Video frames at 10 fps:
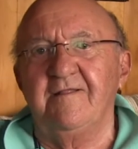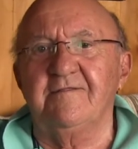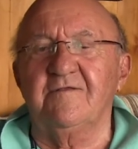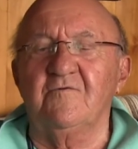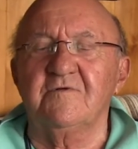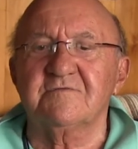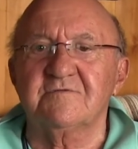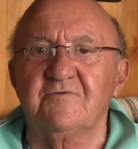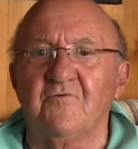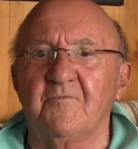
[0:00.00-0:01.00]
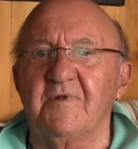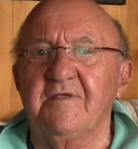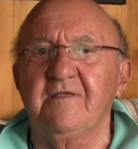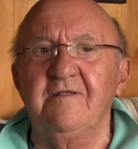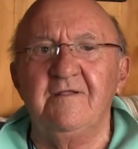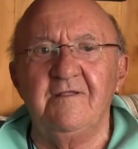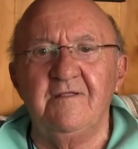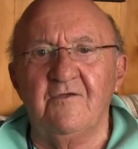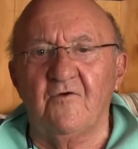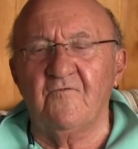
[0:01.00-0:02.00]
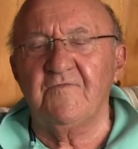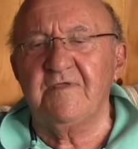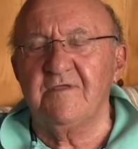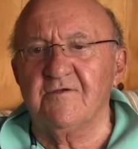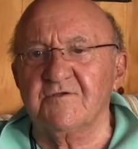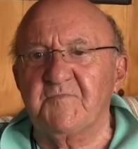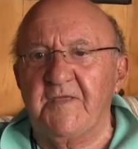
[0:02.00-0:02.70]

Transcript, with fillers: In other words, normally over the years,